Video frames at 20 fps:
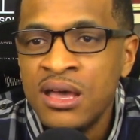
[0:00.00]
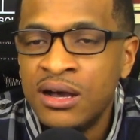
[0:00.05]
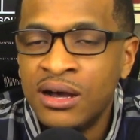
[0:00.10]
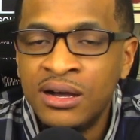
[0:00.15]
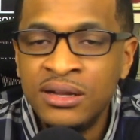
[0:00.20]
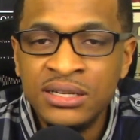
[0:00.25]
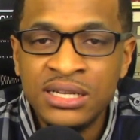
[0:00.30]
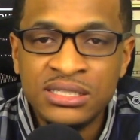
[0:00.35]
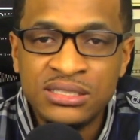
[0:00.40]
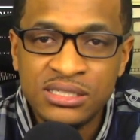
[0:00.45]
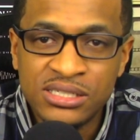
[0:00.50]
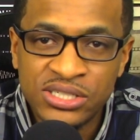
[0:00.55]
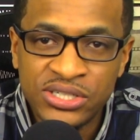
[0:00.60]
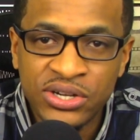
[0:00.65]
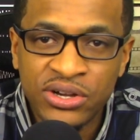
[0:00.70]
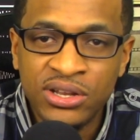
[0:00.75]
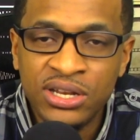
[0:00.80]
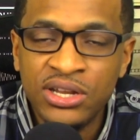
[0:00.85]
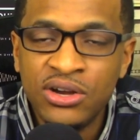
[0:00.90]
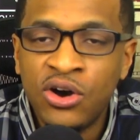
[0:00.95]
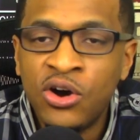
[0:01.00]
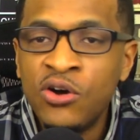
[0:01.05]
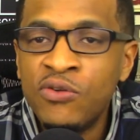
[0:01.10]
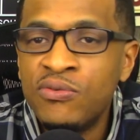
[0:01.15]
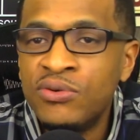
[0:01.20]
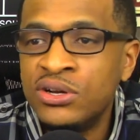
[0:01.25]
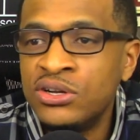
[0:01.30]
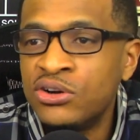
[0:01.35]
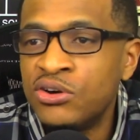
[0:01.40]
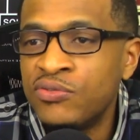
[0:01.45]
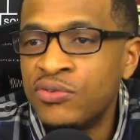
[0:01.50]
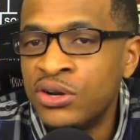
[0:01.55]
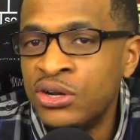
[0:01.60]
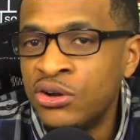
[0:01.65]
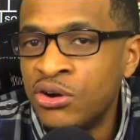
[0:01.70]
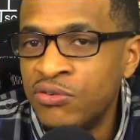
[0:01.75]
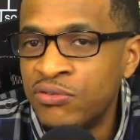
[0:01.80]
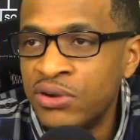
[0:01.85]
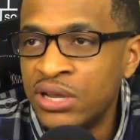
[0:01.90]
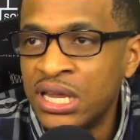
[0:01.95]
unnecessarily over and over and
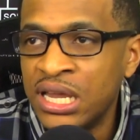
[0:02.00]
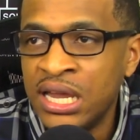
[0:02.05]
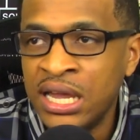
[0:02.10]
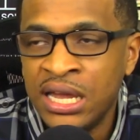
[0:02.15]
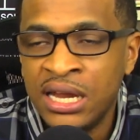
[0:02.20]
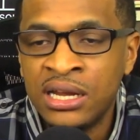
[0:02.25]
over again.